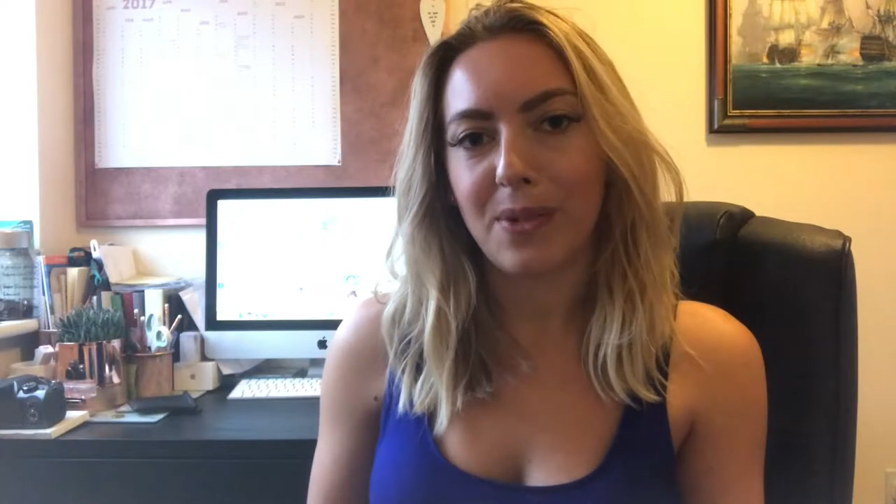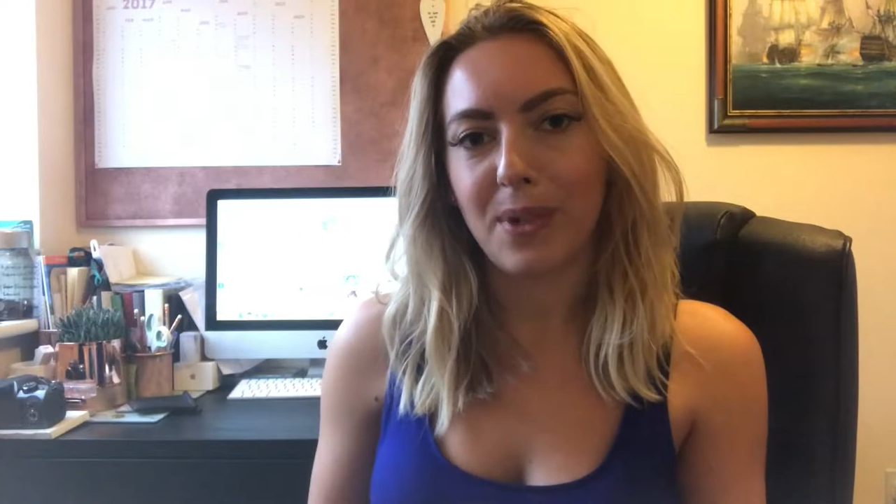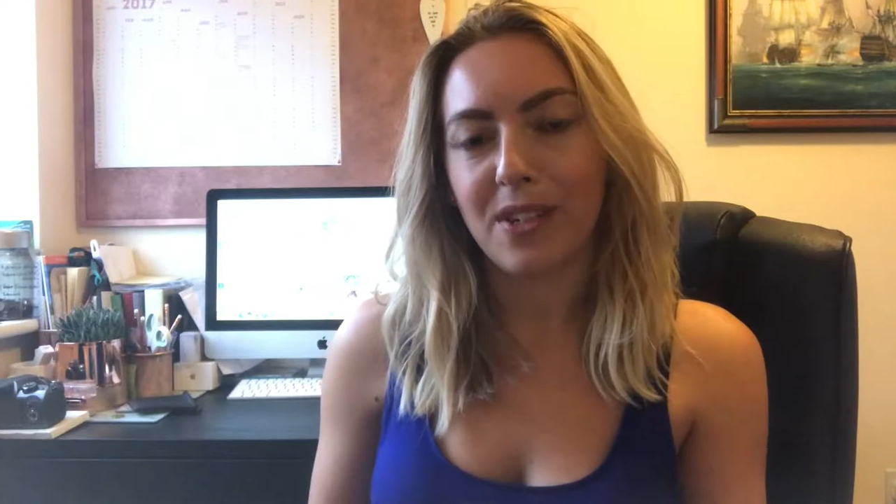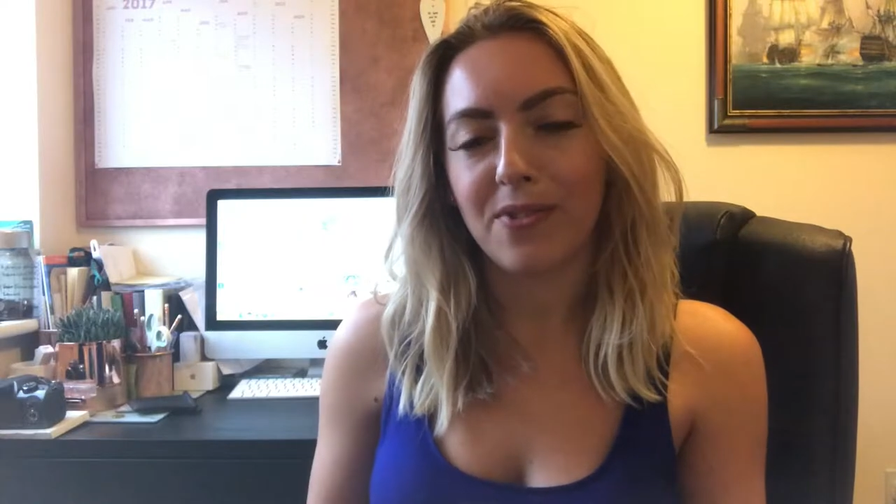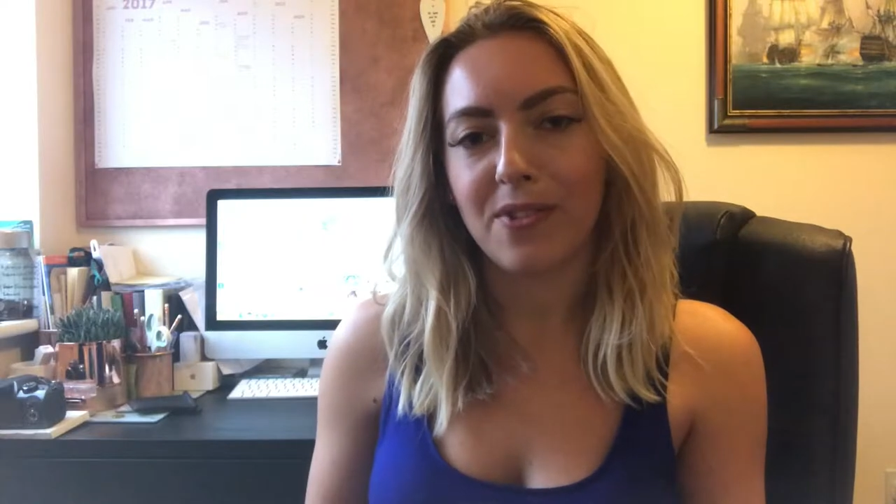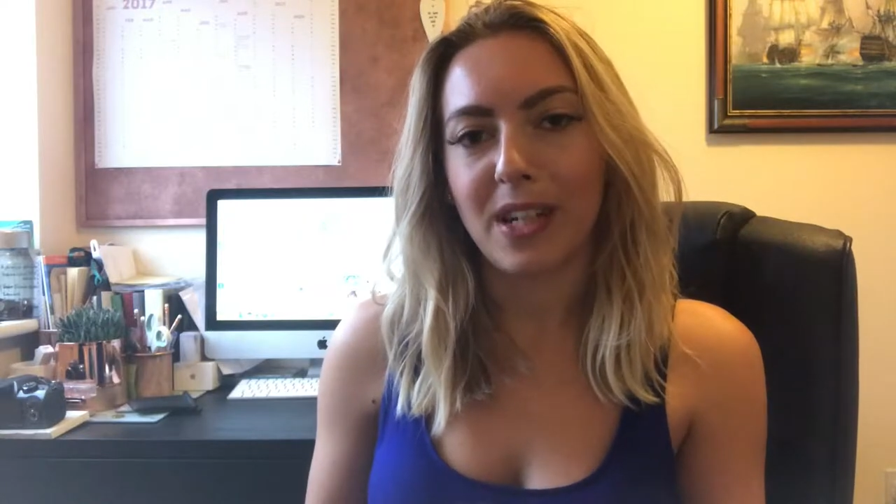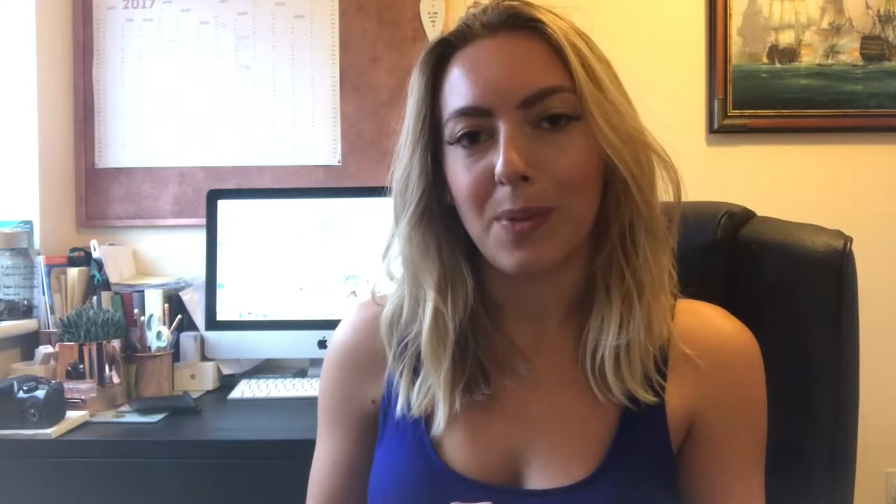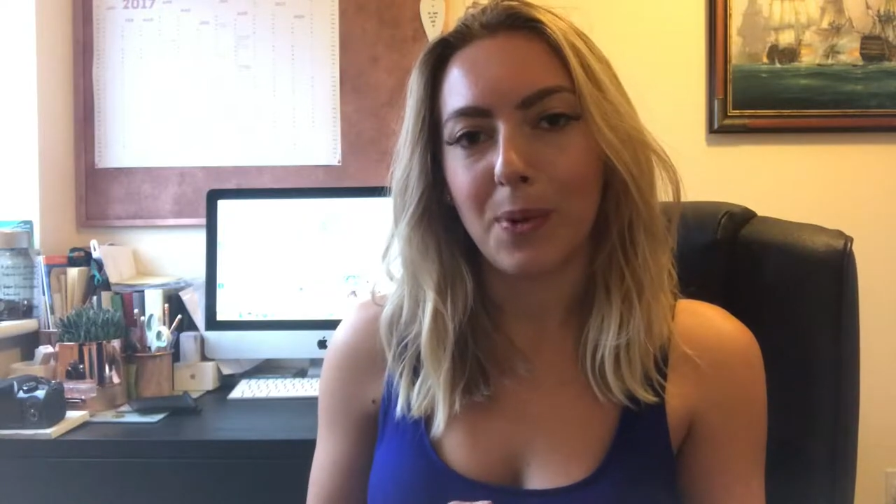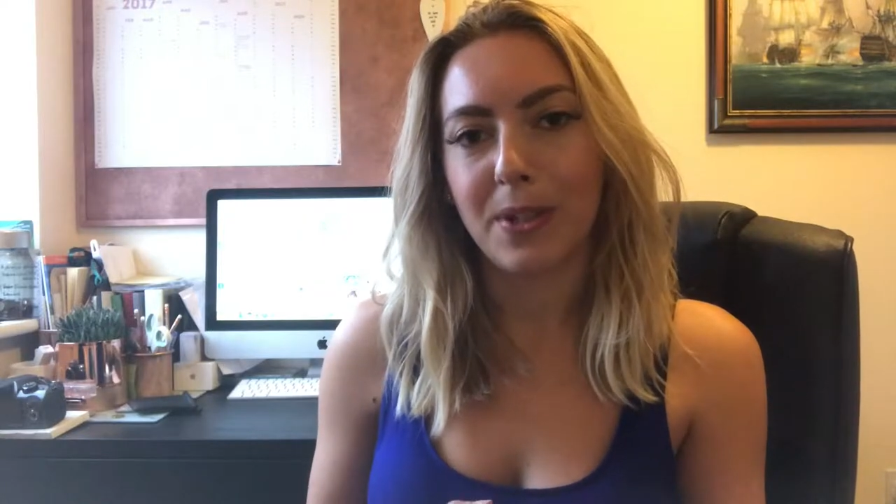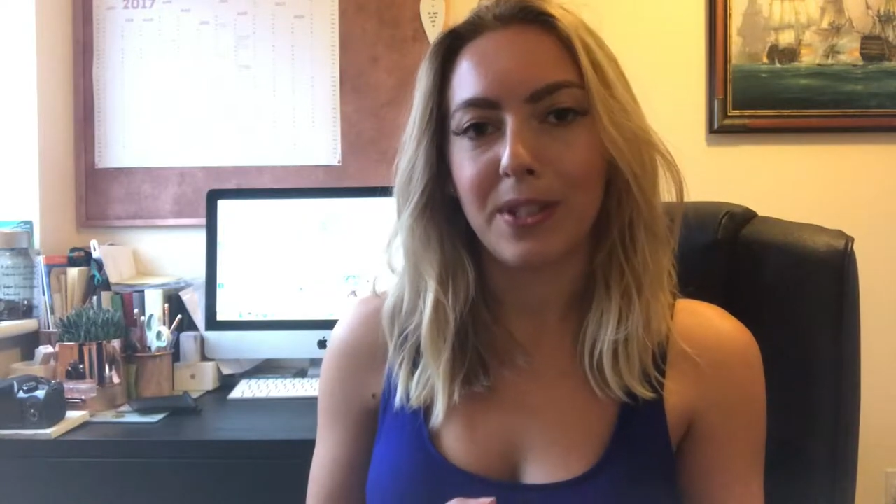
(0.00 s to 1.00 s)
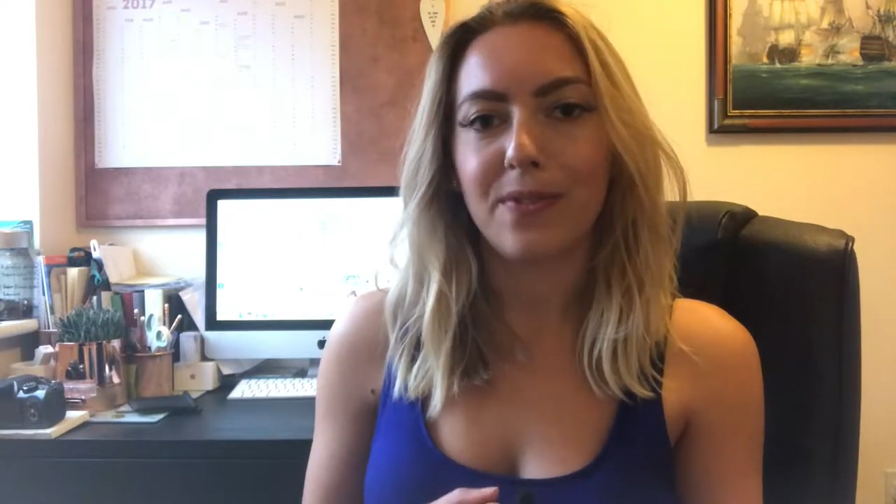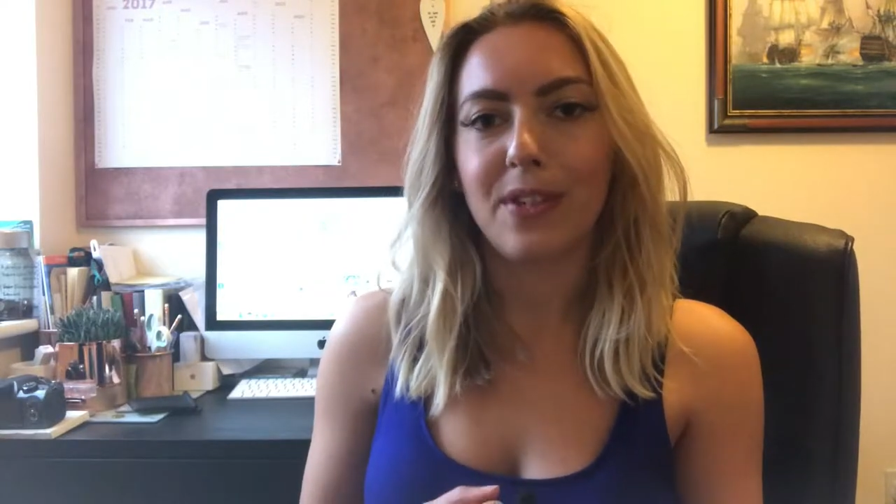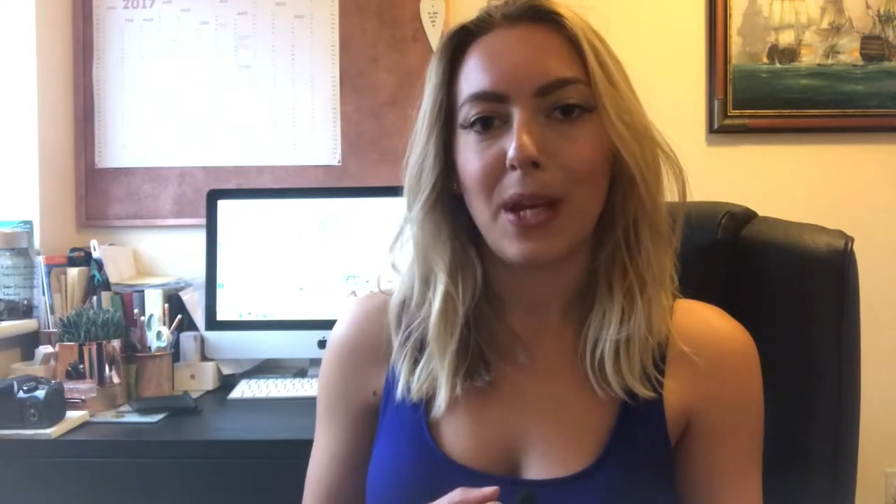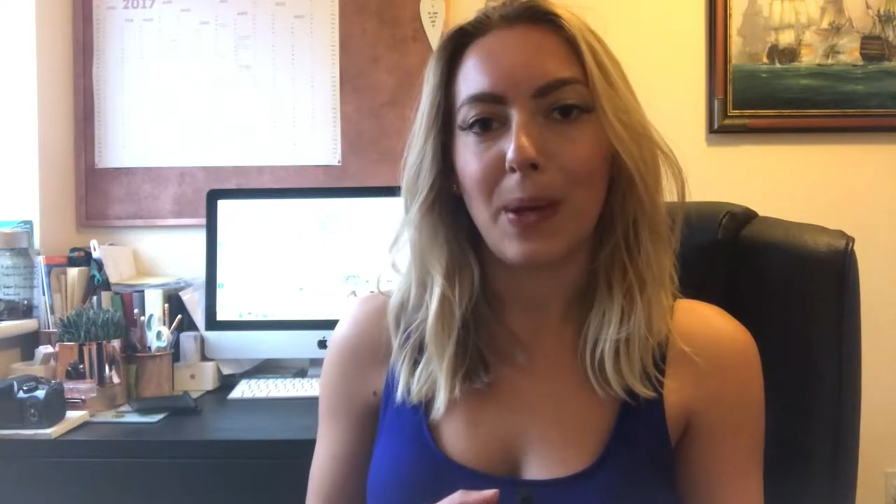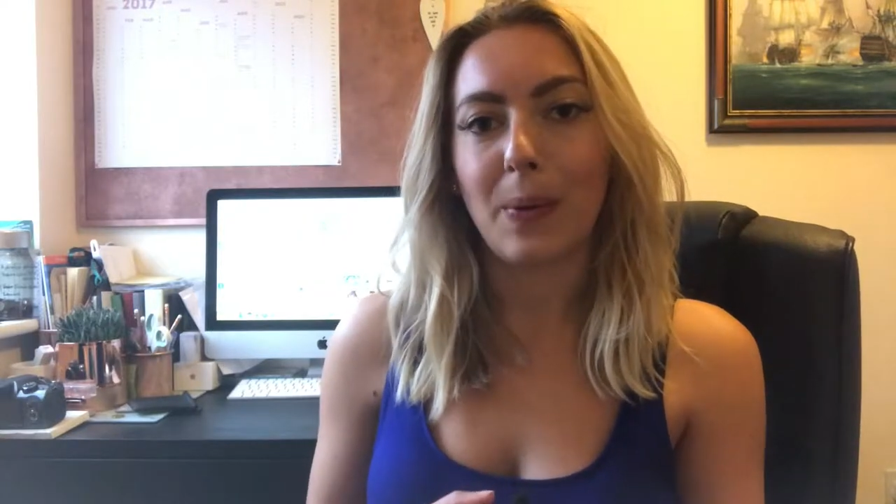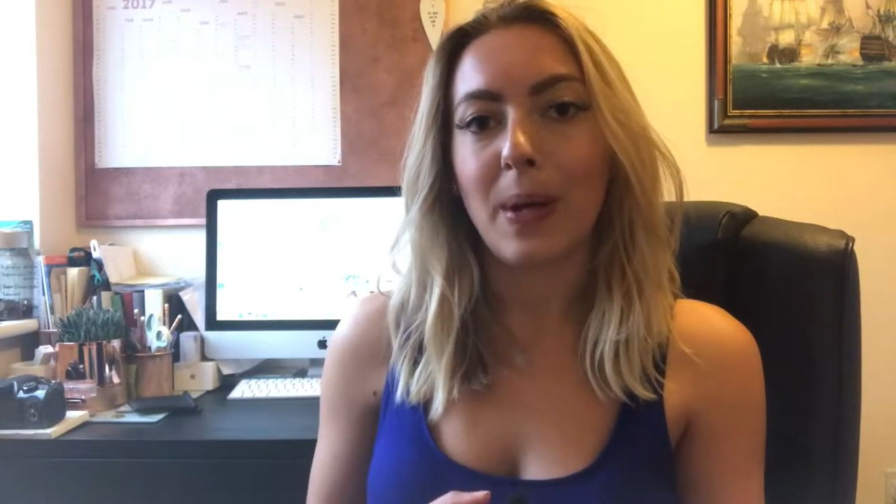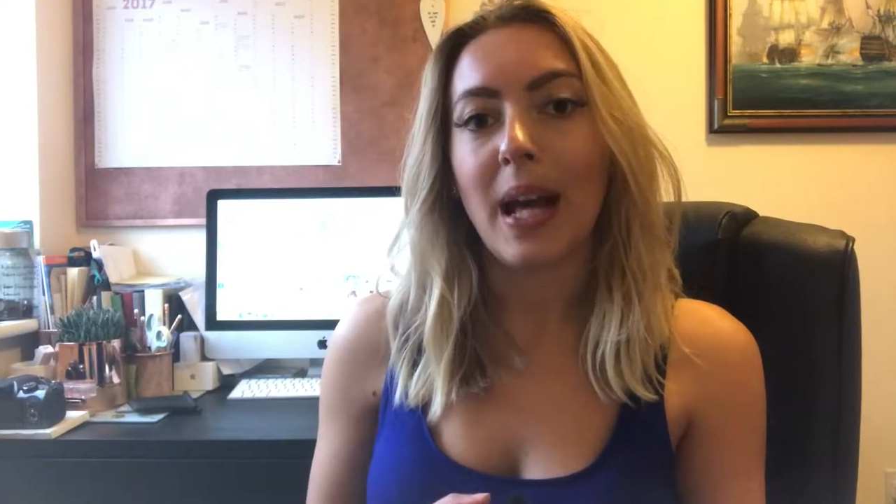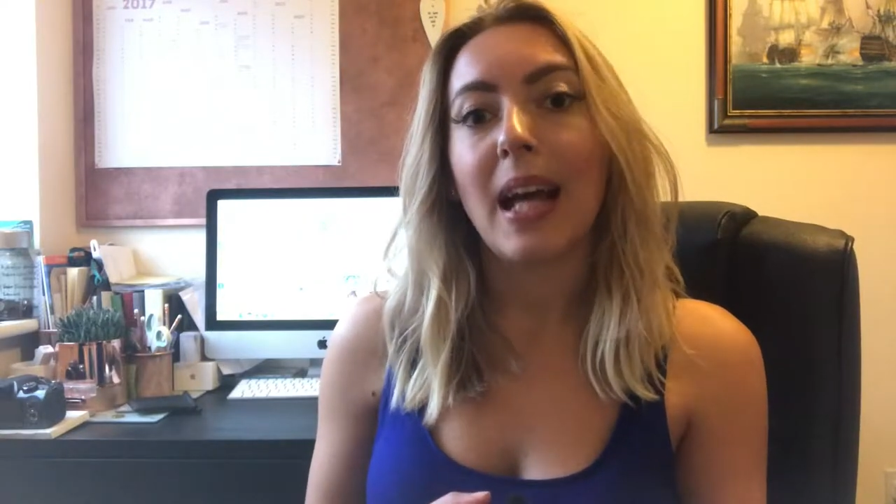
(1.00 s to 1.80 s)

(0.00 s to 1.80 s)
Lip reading: wheat-free point of view,